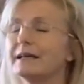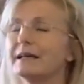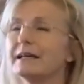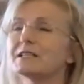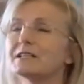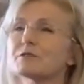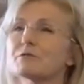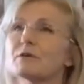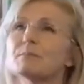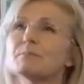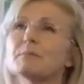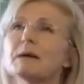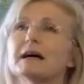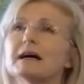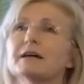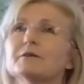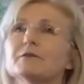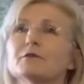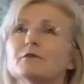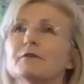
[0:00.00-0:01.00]
It's a
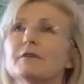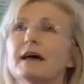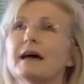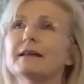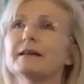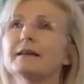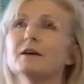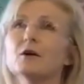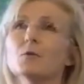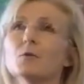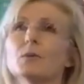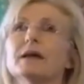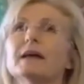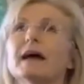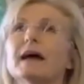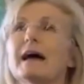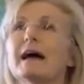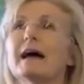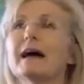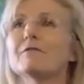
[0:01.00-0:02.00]
reminder that we
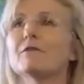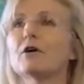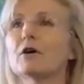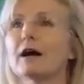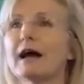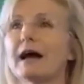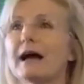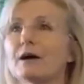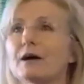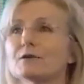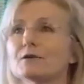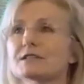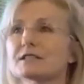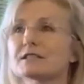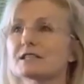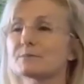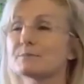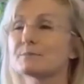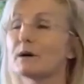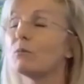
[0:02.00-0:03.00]
have our
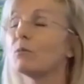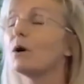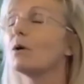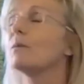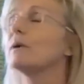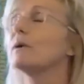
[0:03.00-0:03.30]
houses, but what